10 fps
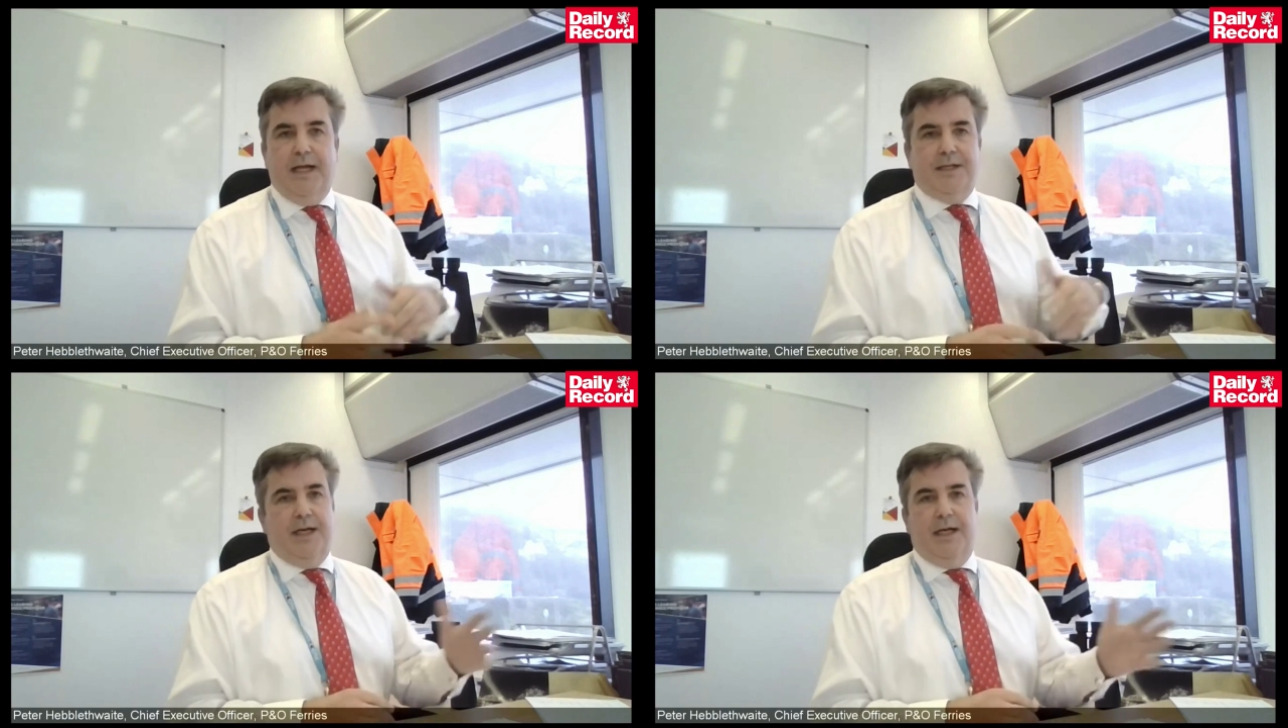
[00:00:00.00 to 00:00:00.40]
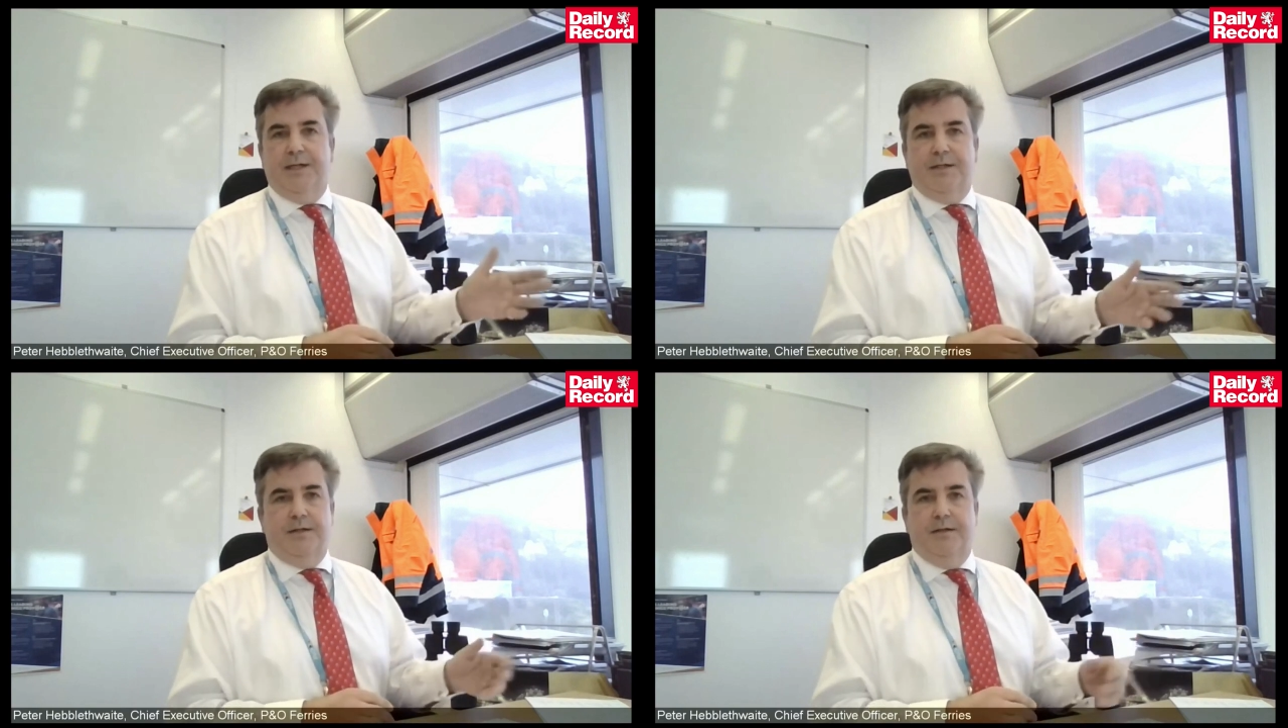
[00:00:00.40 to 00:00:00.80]
as
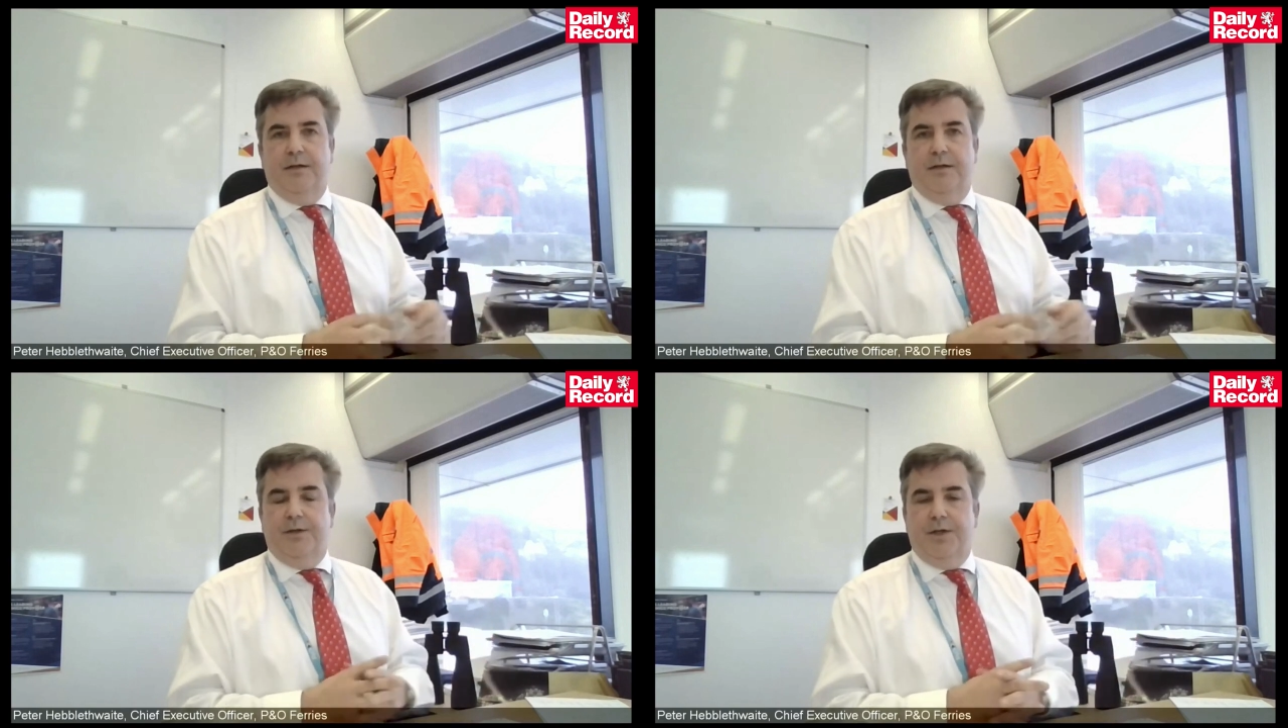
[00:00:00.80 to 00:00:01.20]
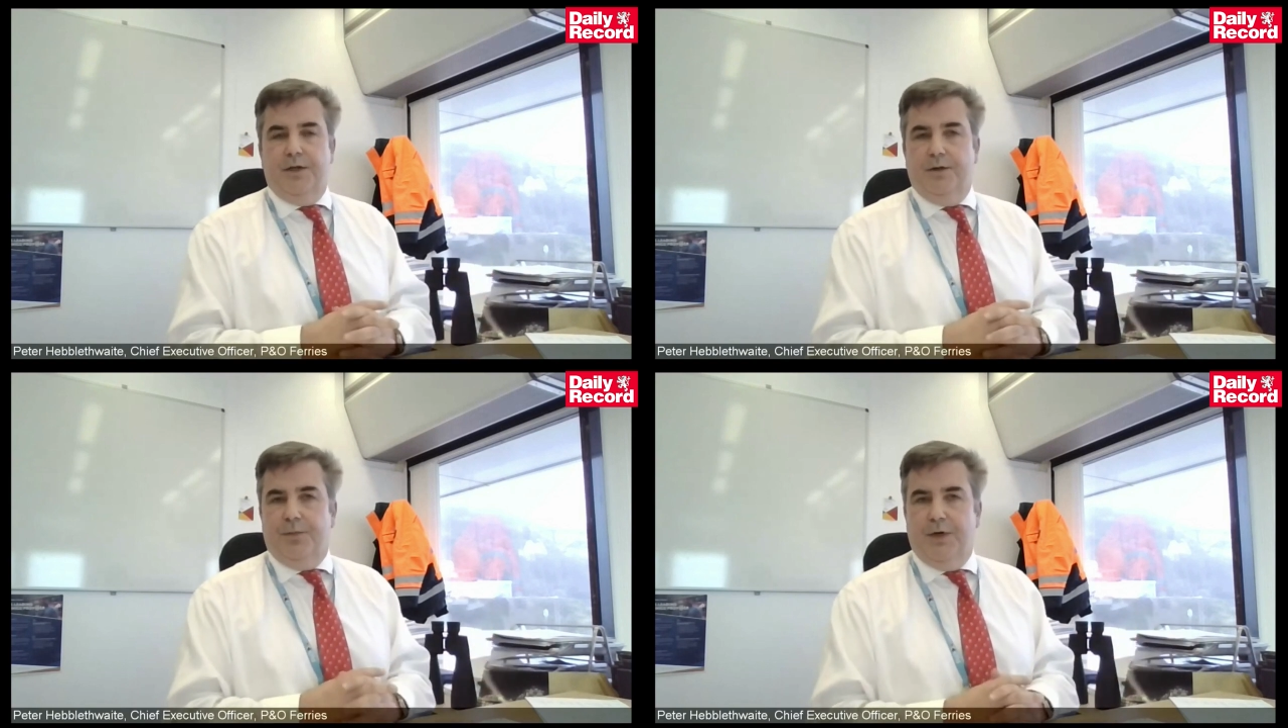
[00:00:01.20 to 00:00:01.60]
has
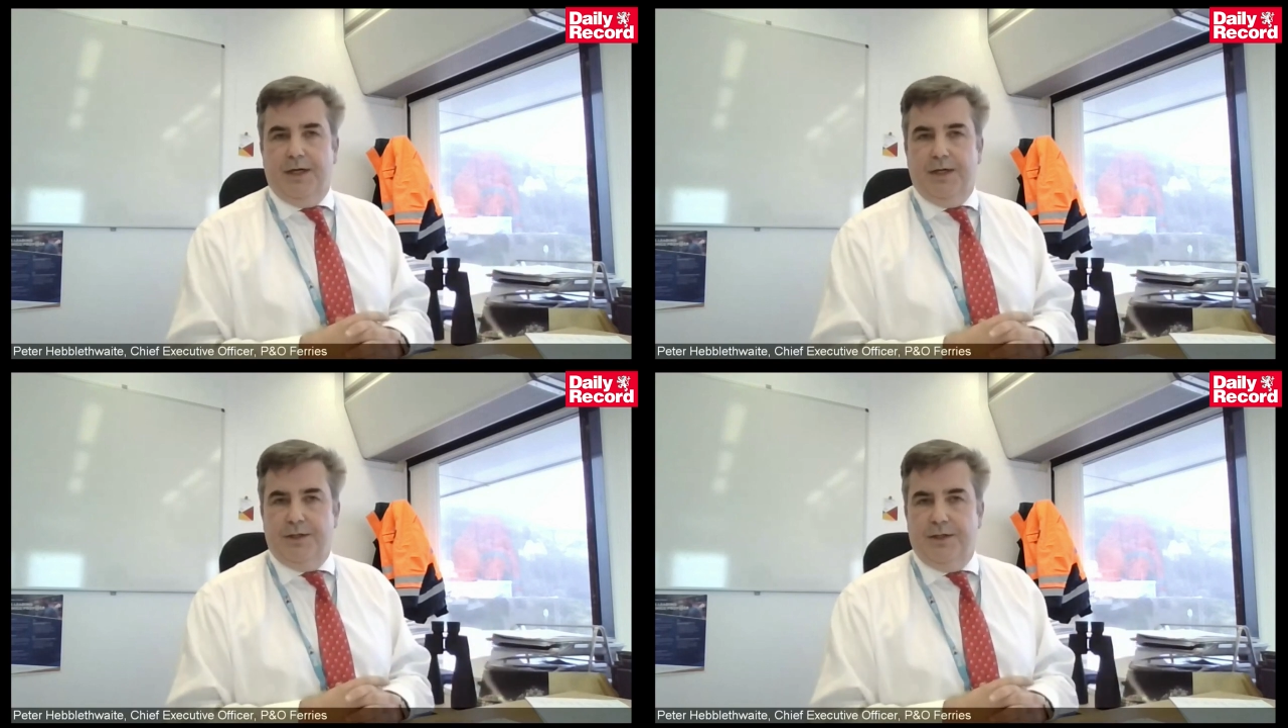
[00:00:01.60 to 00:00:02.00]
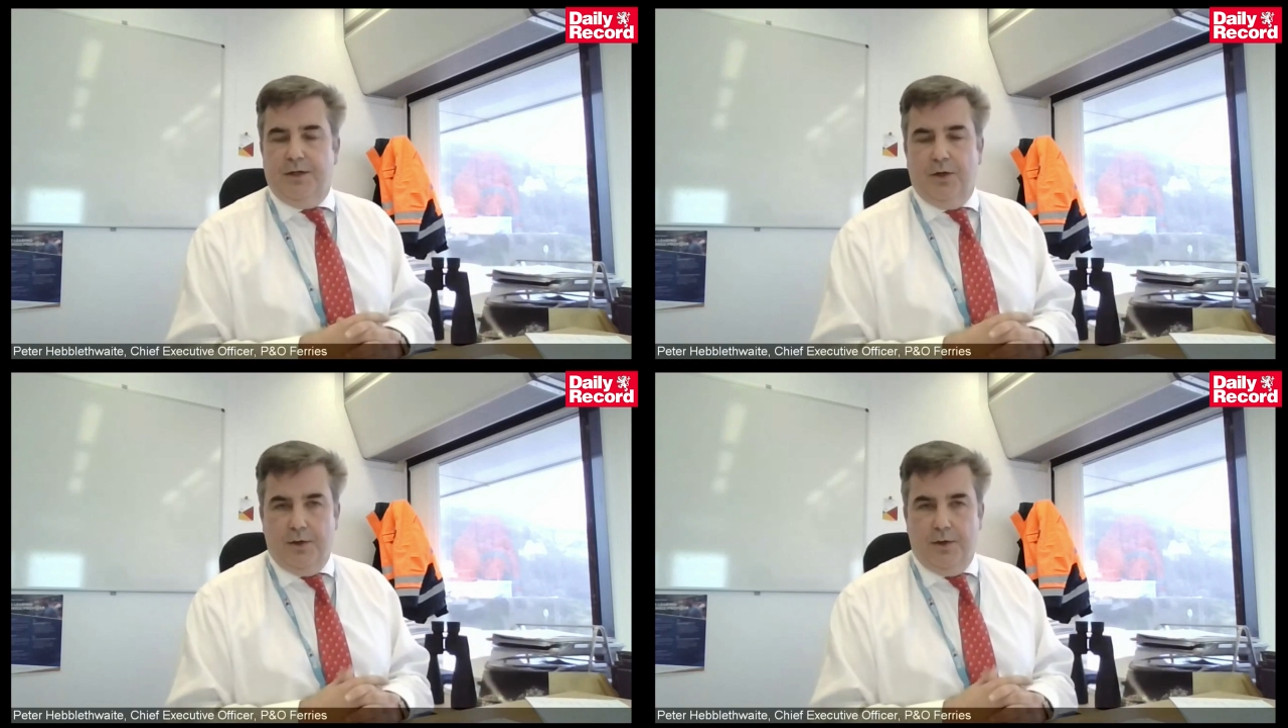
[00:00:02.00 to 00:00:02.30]
the British